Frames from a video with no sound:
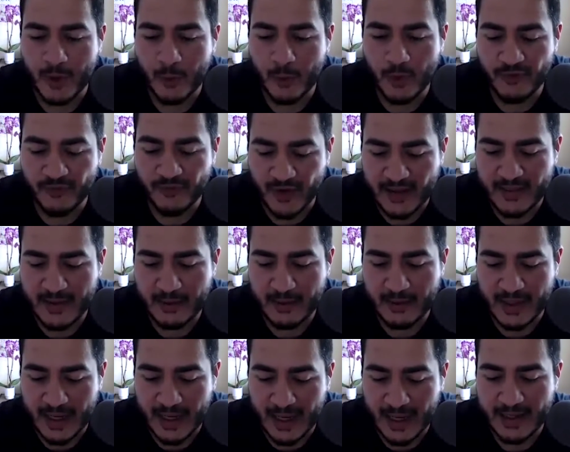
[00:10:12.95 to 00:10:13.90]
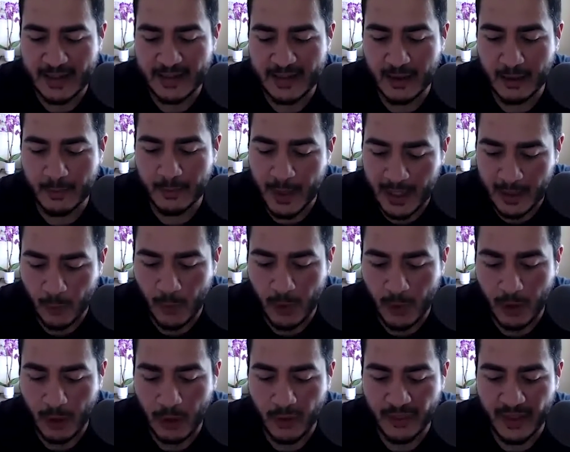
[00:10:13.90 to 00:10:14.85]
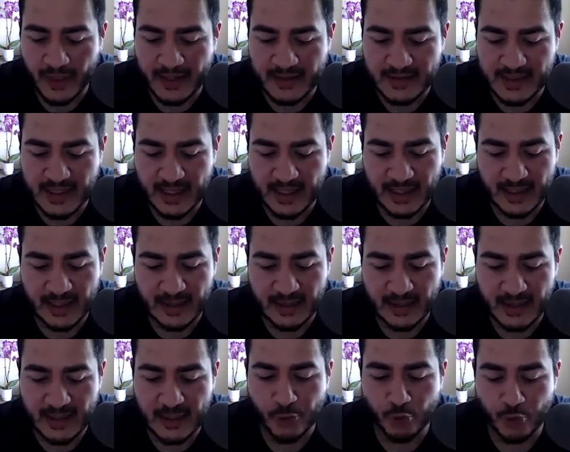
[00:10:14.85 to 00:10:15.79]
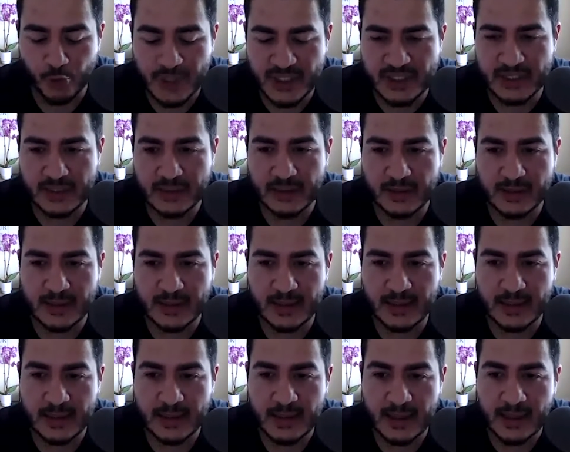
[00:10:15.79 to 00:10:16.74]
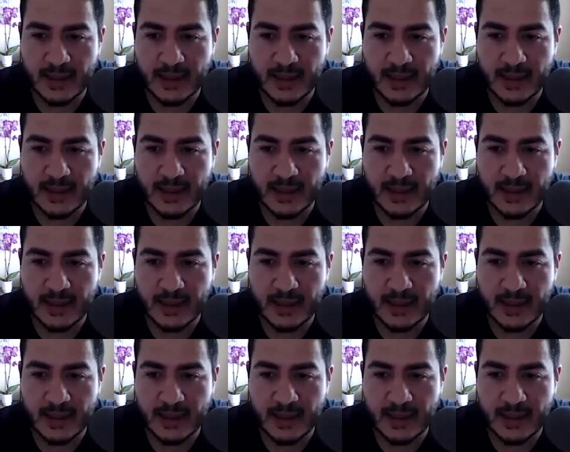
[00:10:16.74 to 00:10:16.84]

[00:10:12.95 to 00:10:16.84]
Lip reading: we find them behind a paywall that is getting increasingly